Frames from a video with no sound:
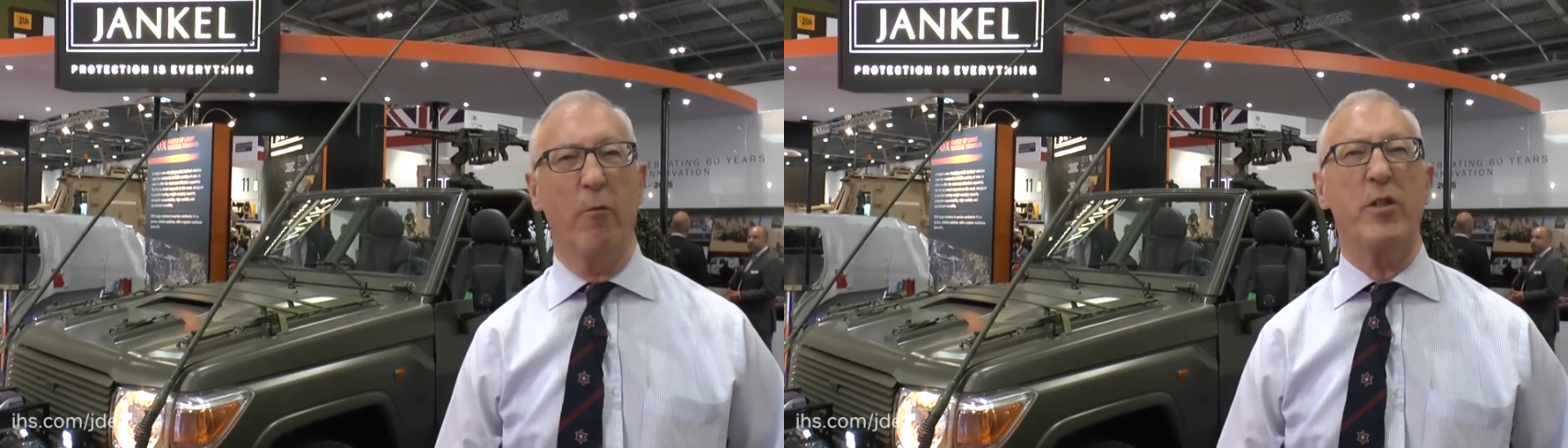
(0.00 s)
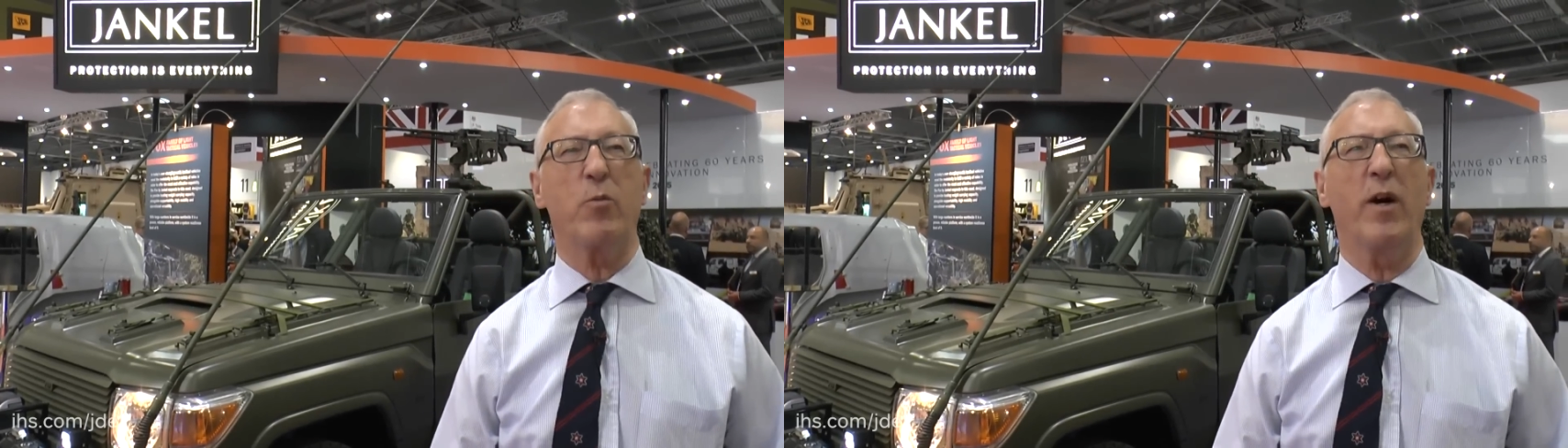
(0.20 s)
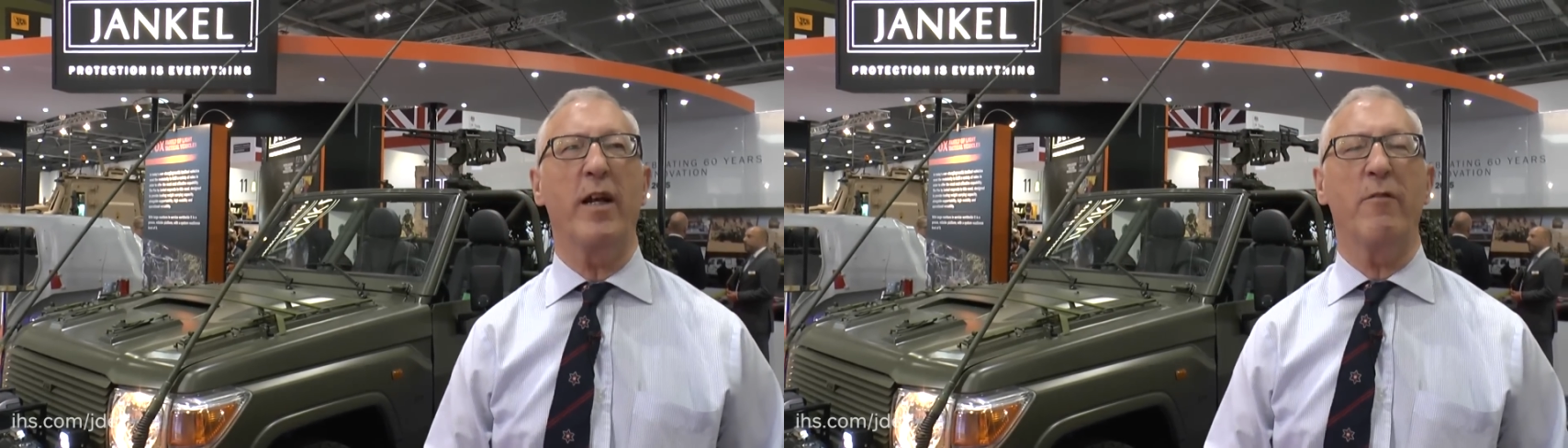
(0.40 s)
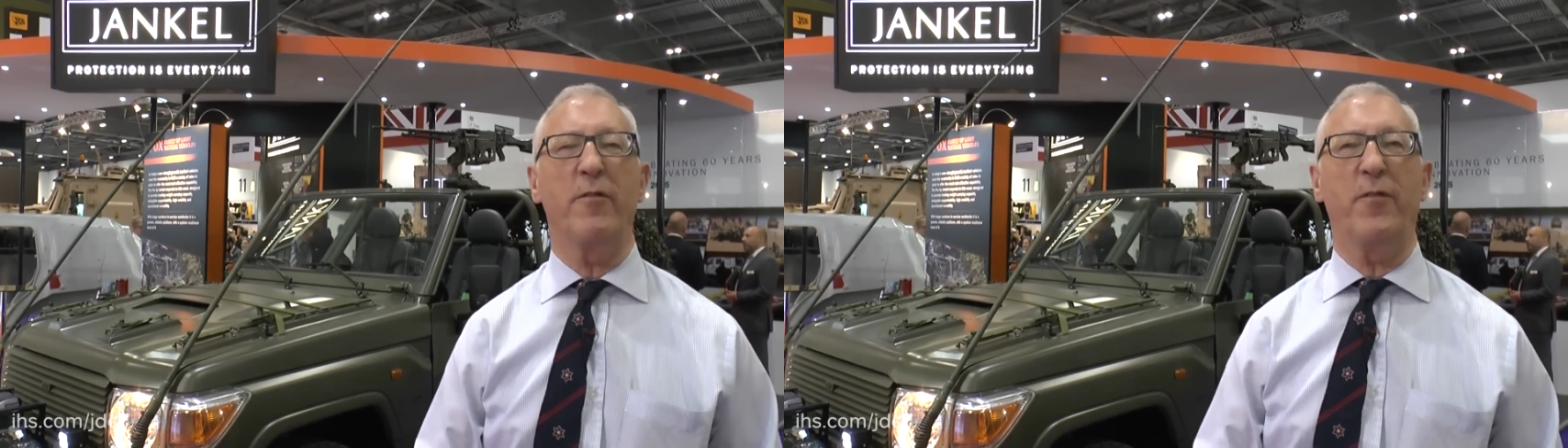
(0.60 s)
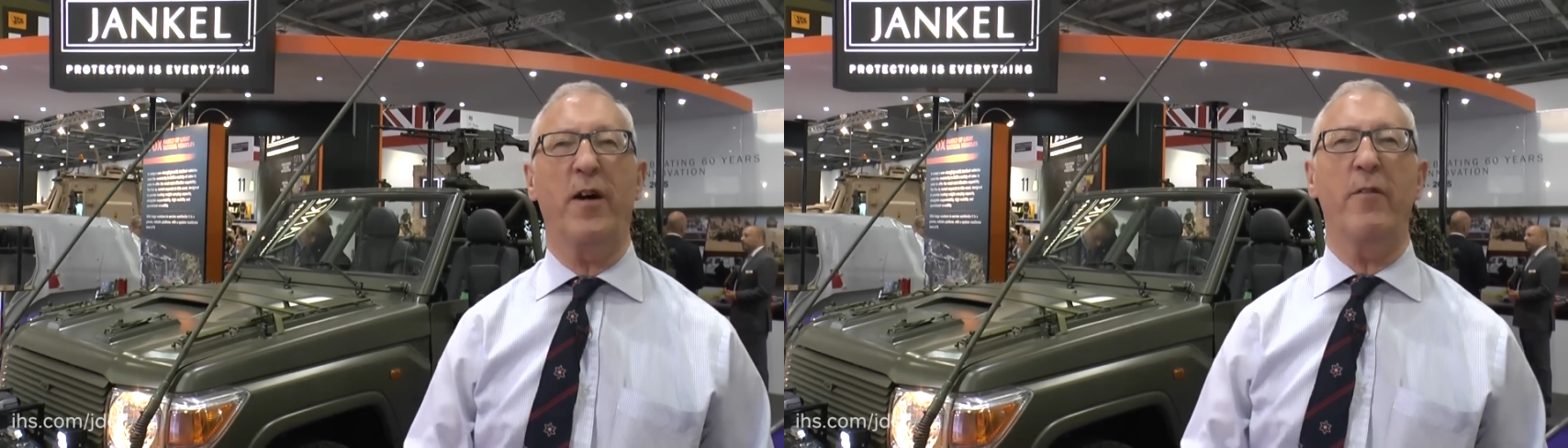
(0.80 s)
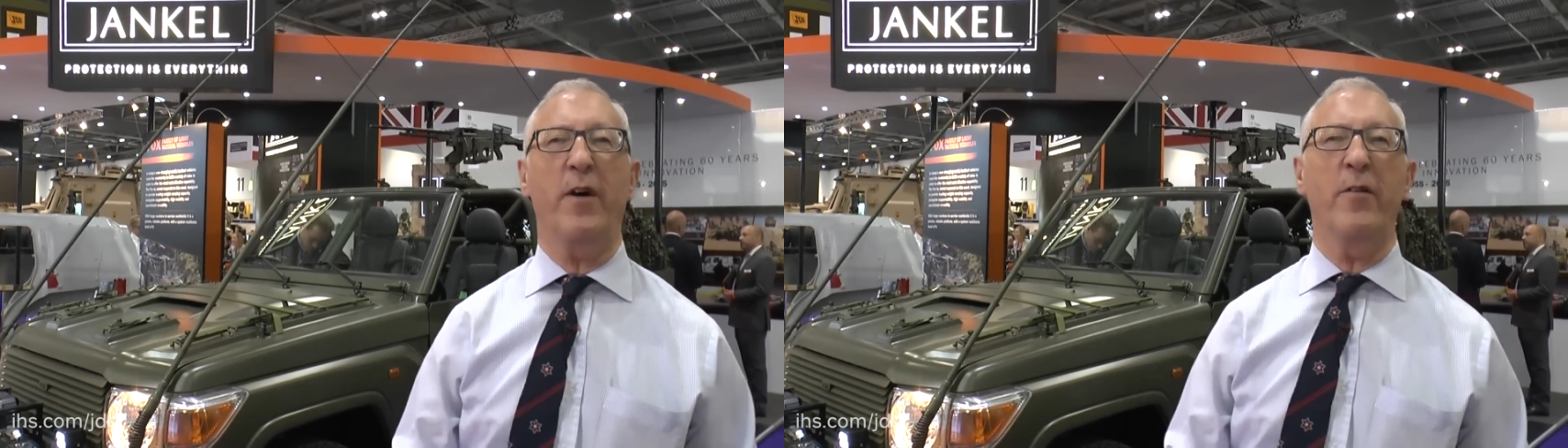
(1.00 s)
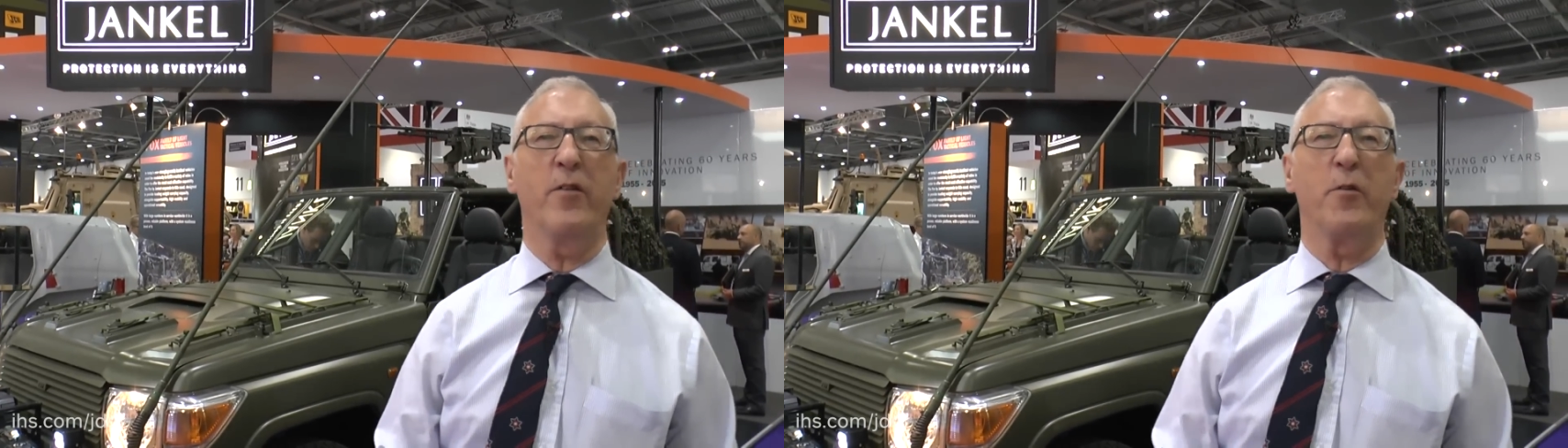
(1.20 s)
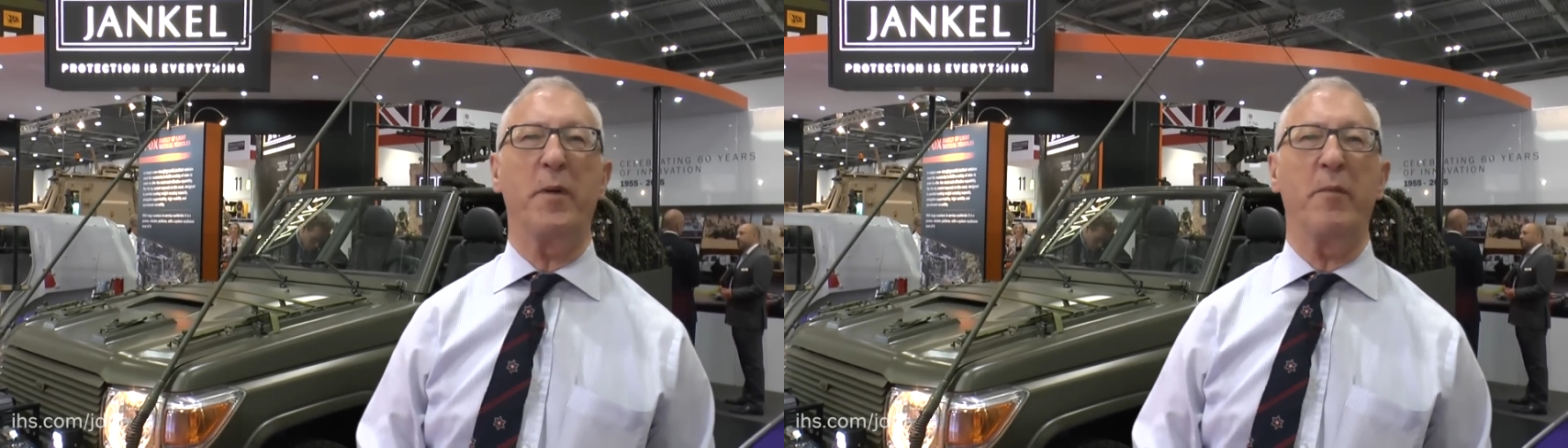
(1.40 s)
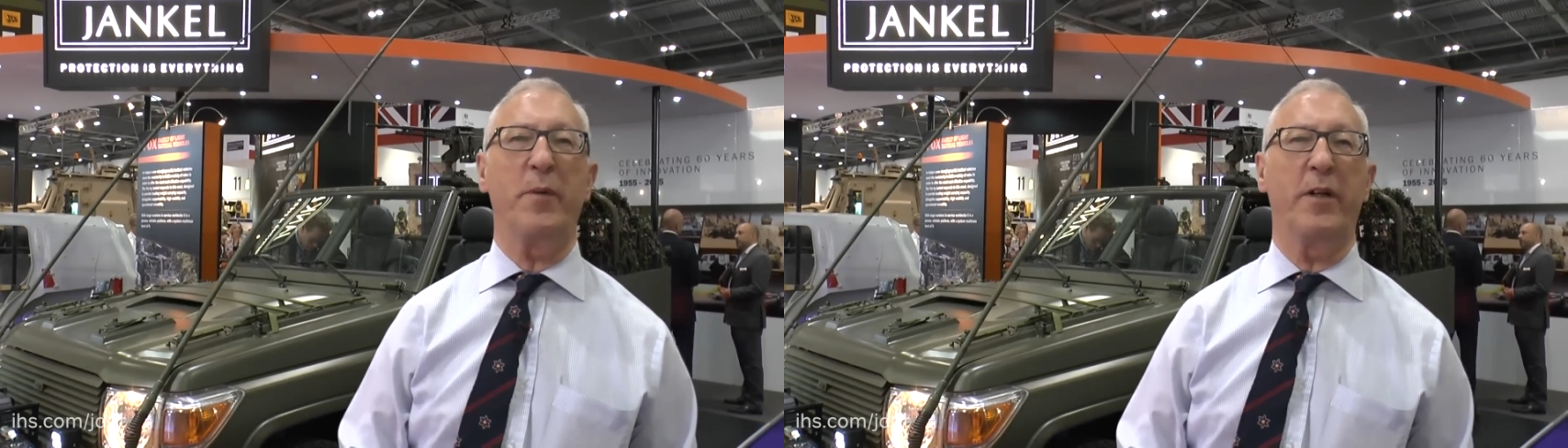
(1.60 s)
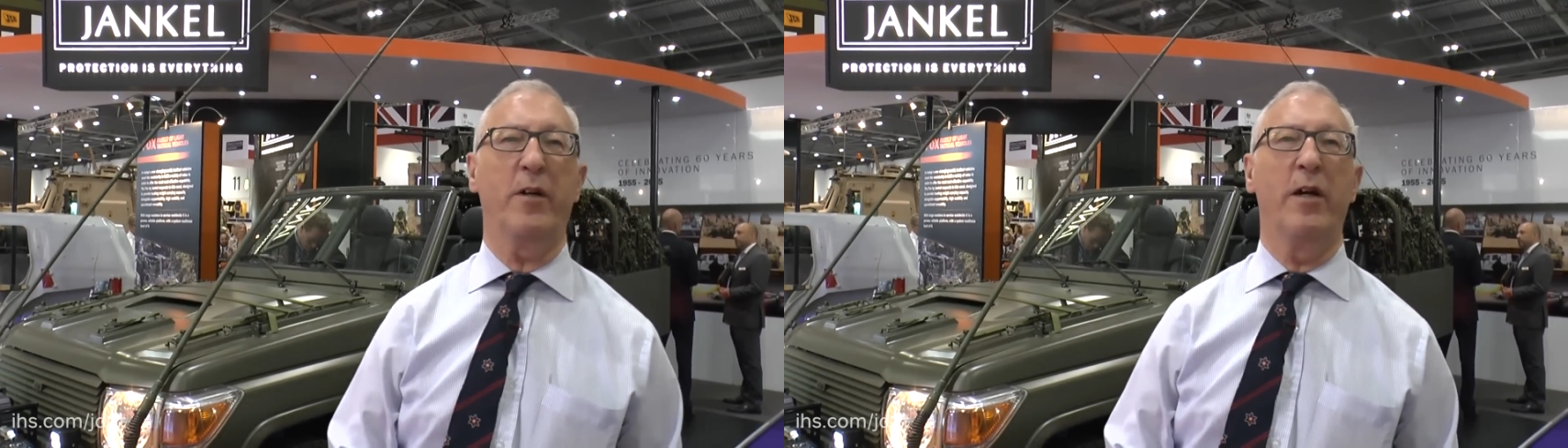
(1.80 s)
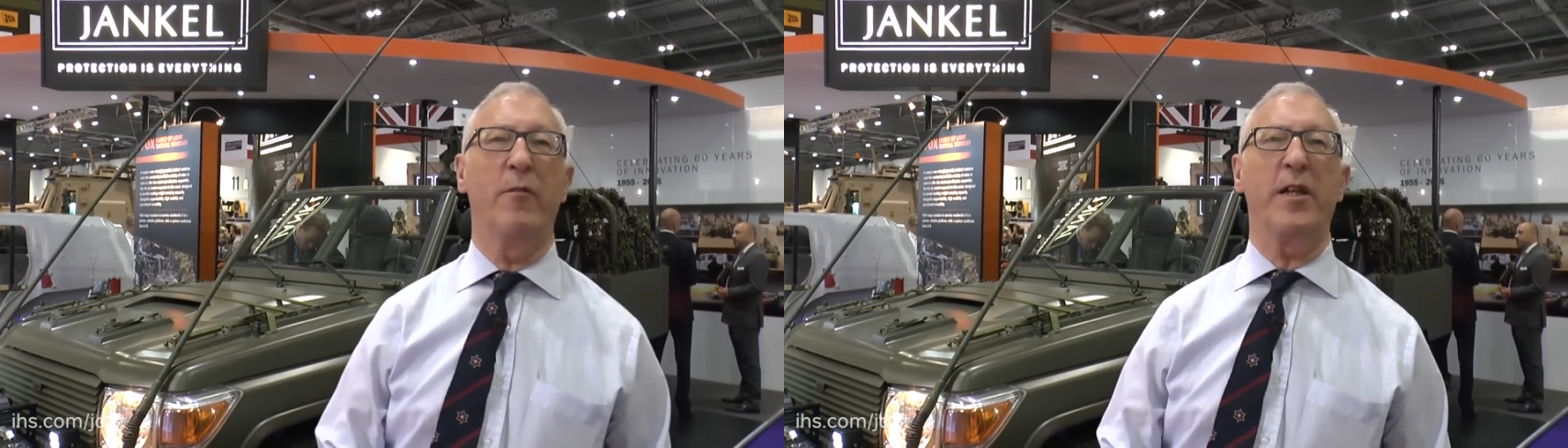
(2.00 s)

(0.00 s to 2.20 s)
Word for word: which well over 500 have been built